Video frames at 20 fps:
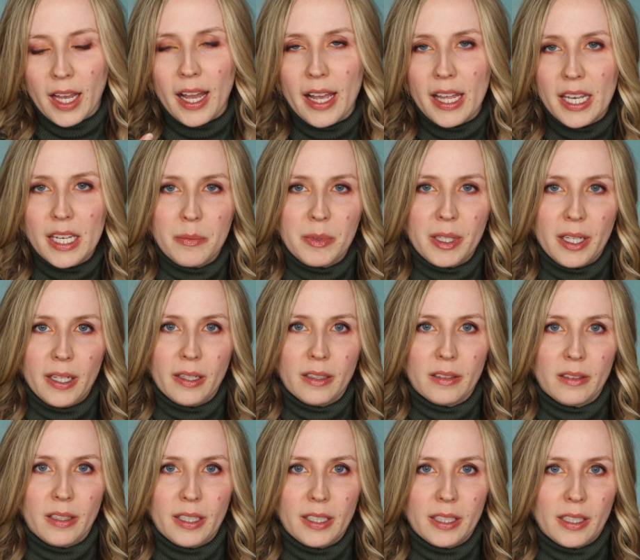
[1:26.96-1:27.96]
I end up getting
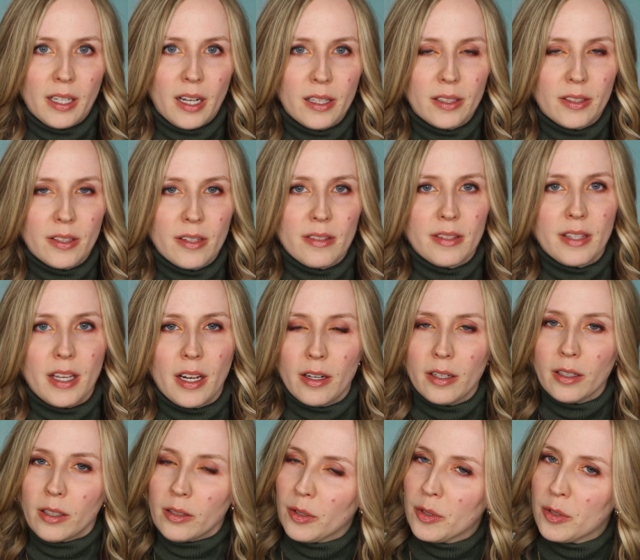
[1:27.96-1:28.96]
a lot of colors that
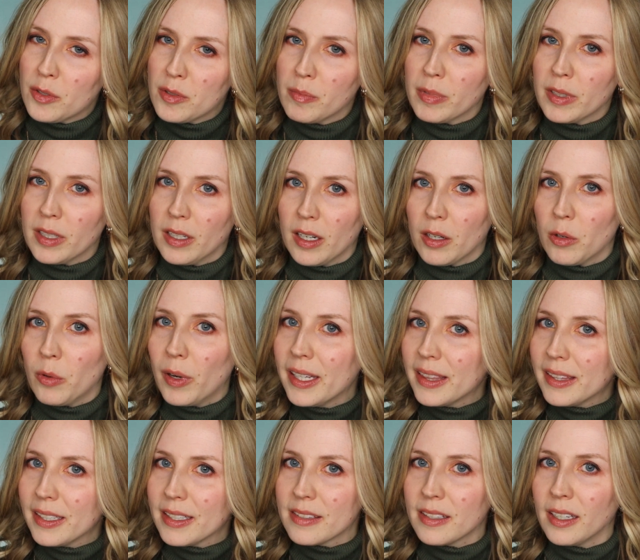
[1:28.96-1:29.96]
are close but not
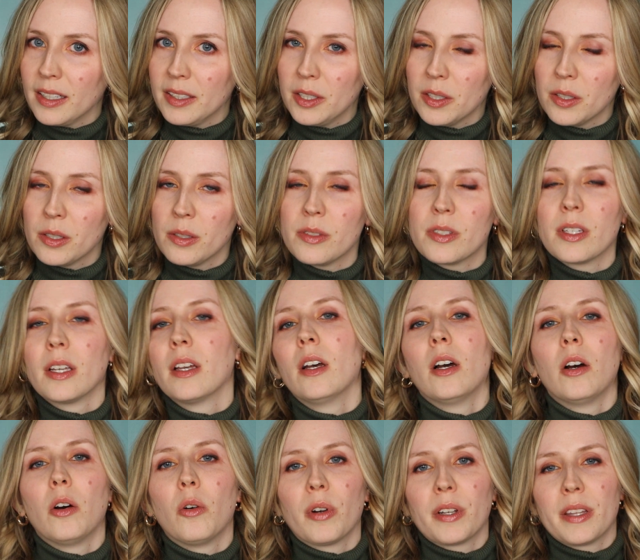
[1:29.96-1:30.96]
quite things I'd use,
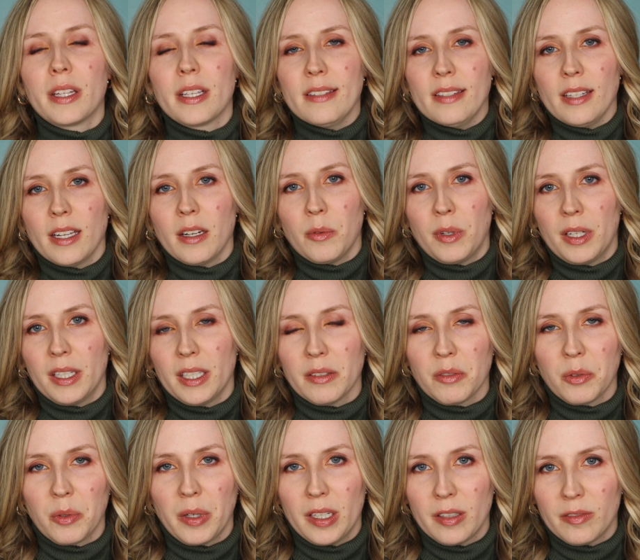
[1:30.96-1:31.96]
or things that I want to
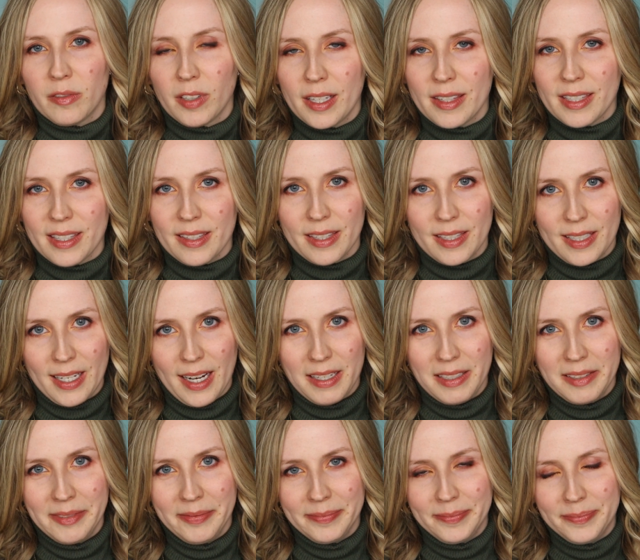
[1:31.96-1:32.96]
give away to friends
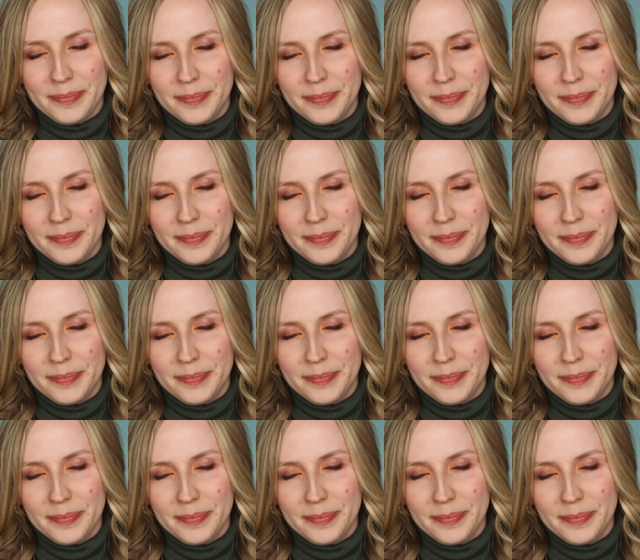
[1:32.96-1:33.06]
instead.